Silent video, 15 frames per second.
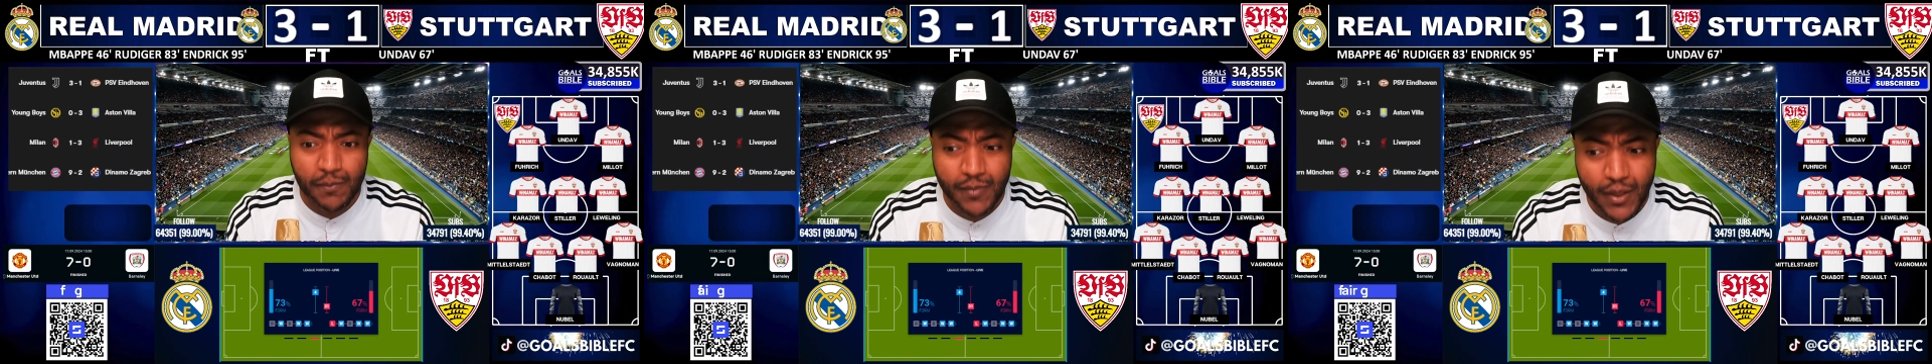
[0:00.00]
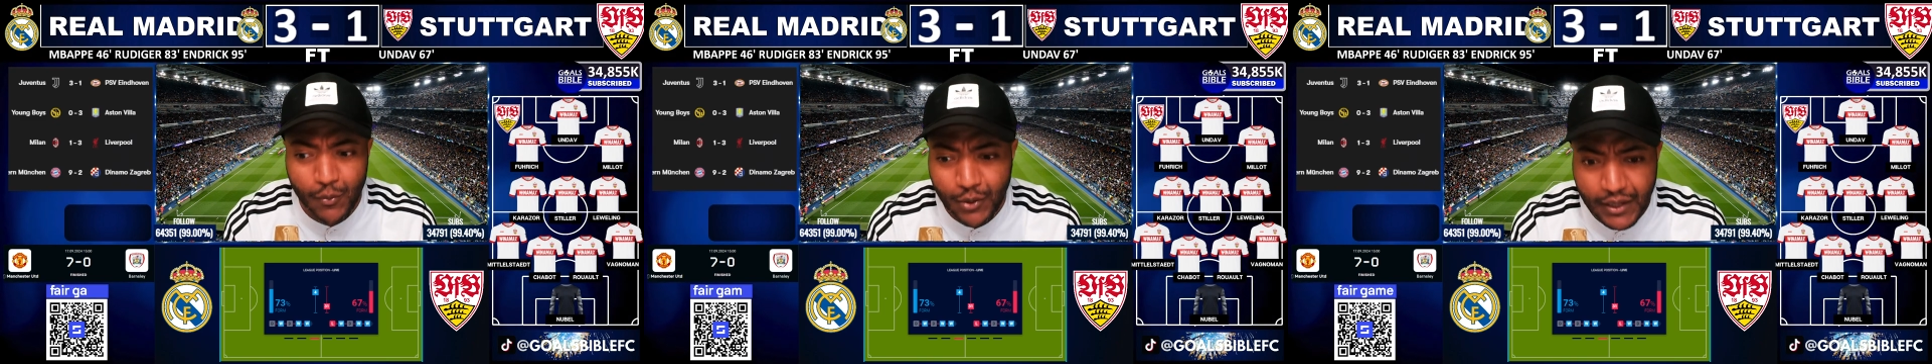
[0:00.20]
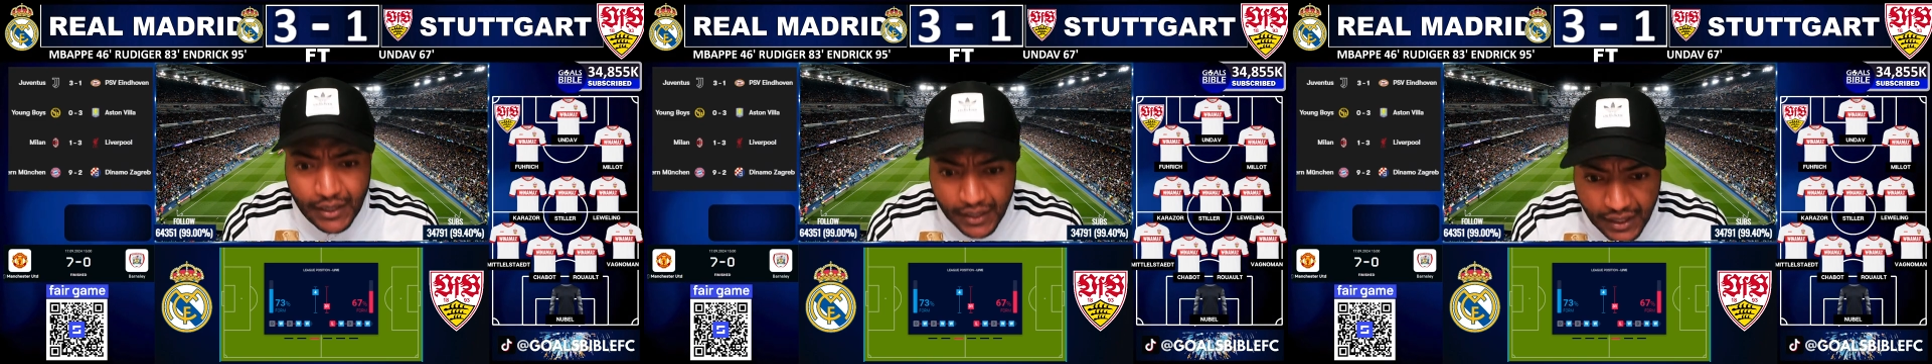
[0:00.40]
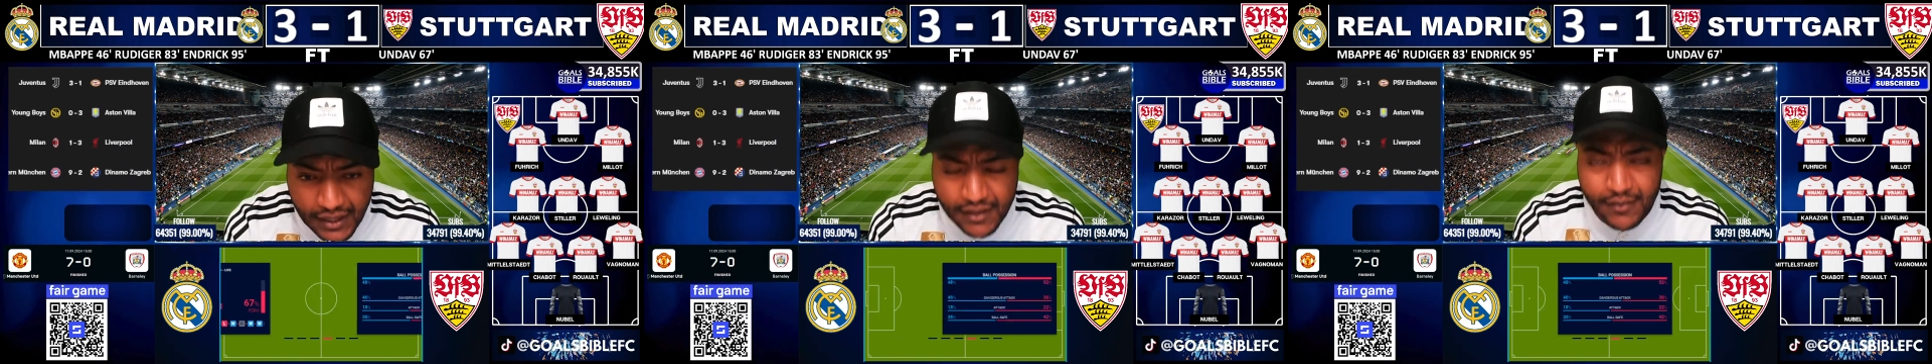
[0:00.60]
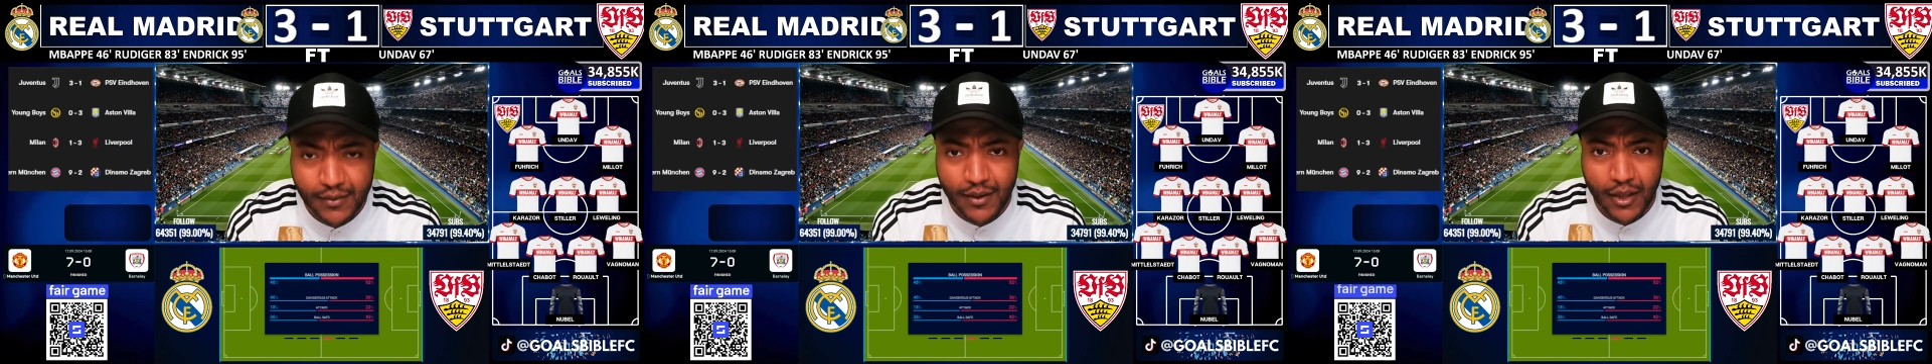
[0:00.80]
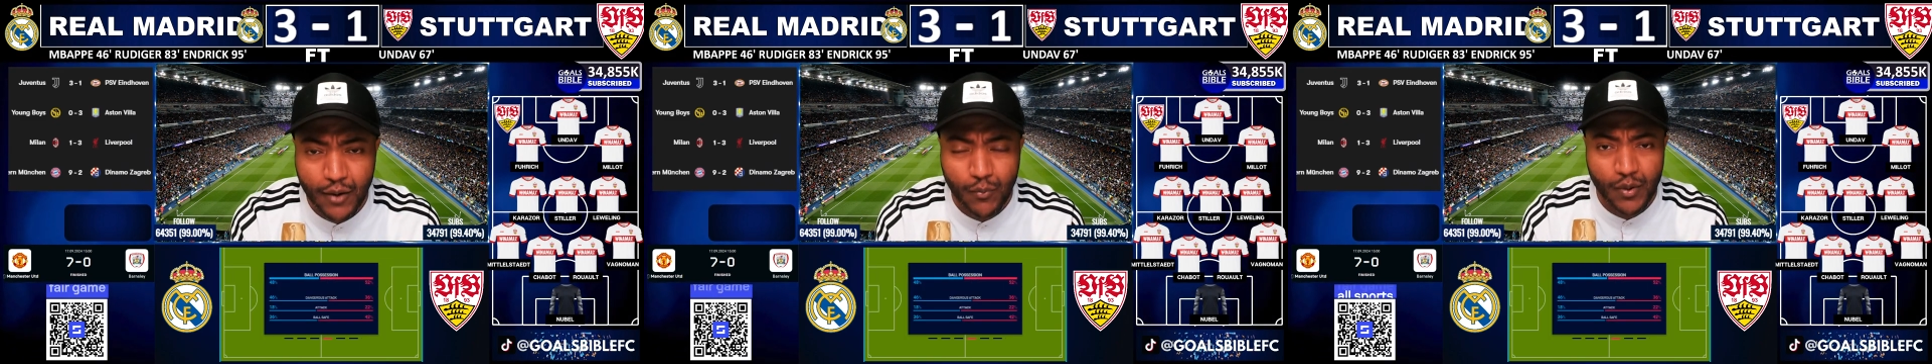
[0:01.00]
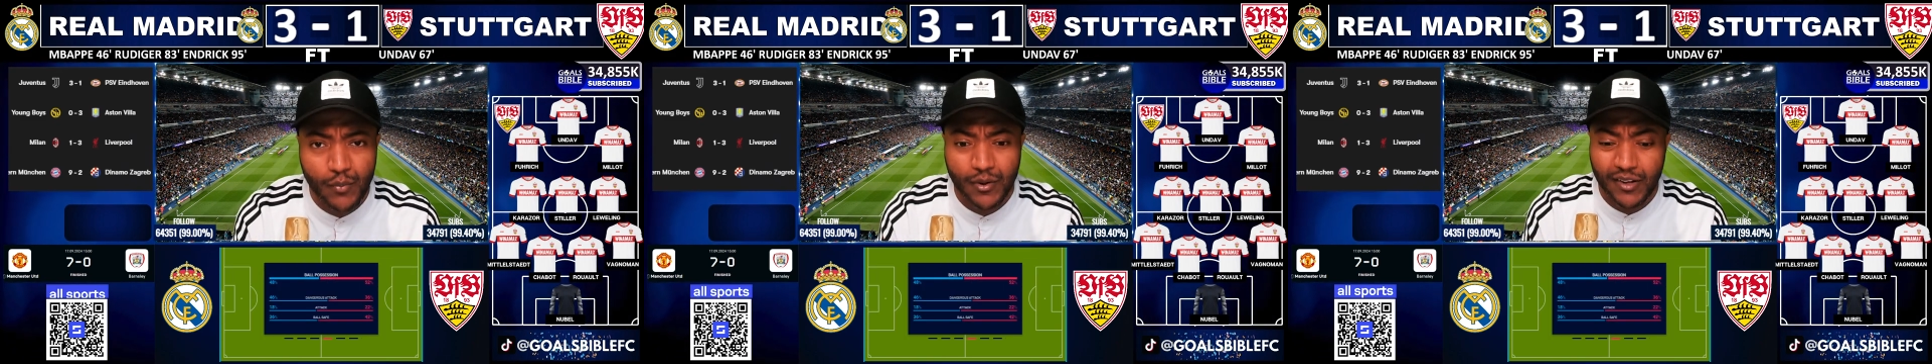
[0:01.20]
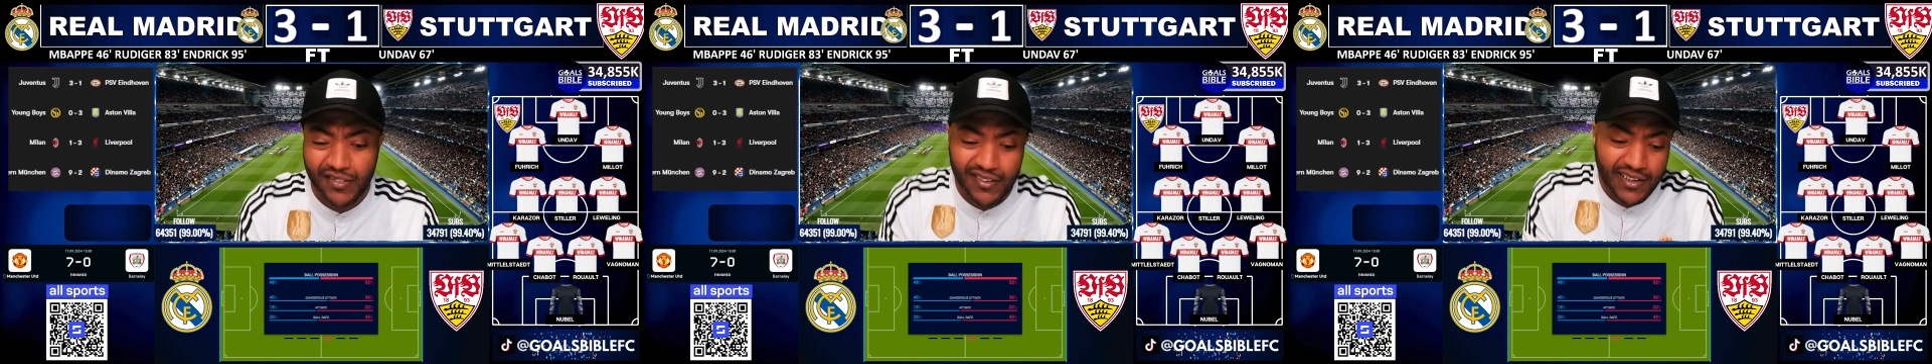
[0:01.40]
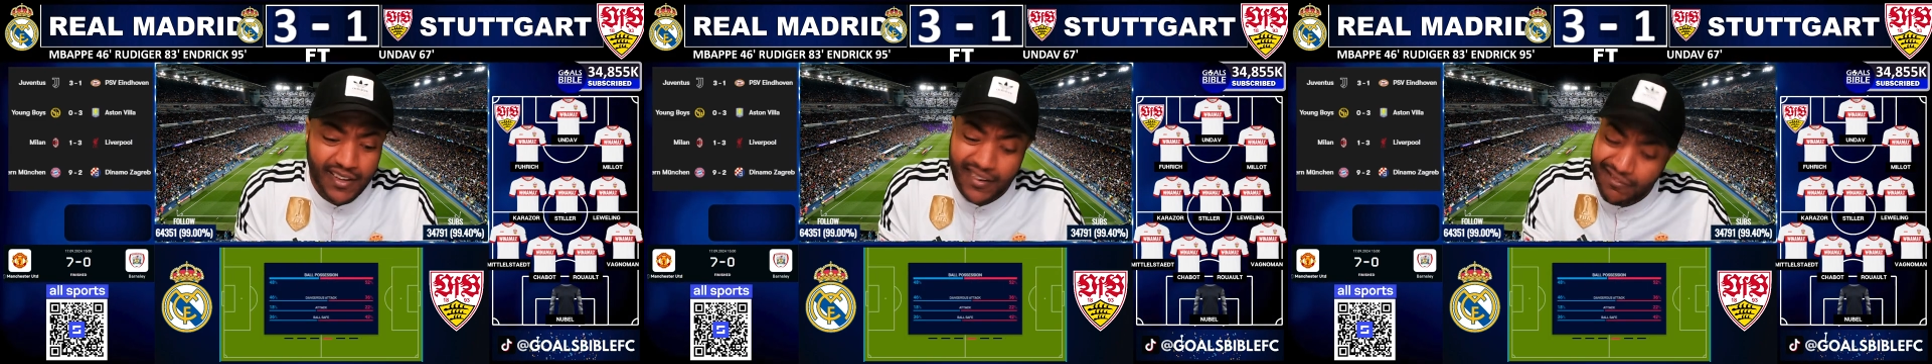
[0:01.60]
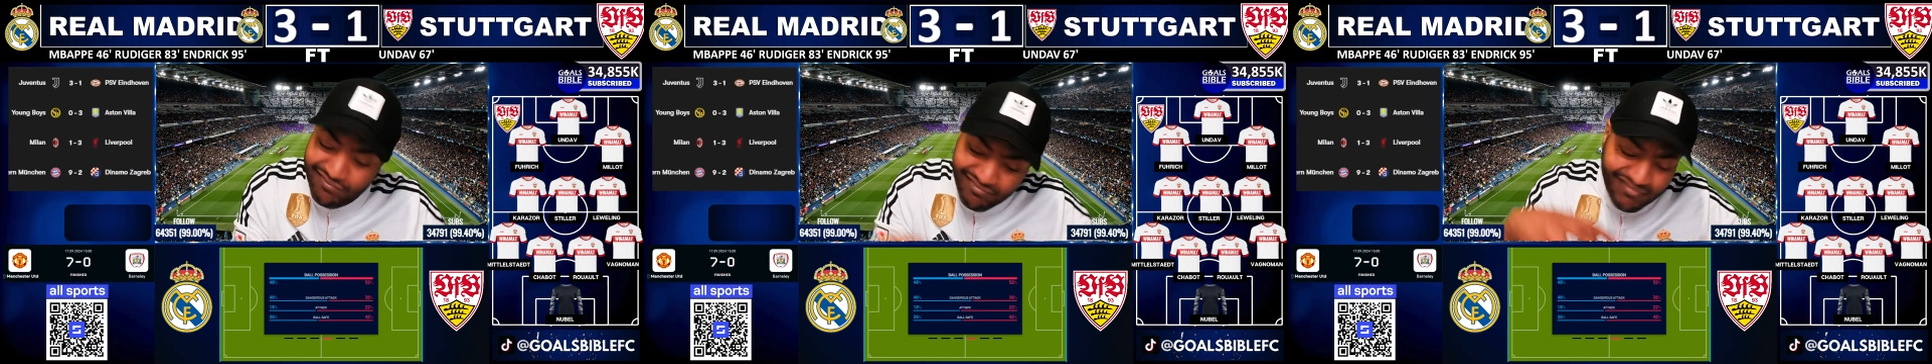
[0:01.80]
They were lucky to get away with it today.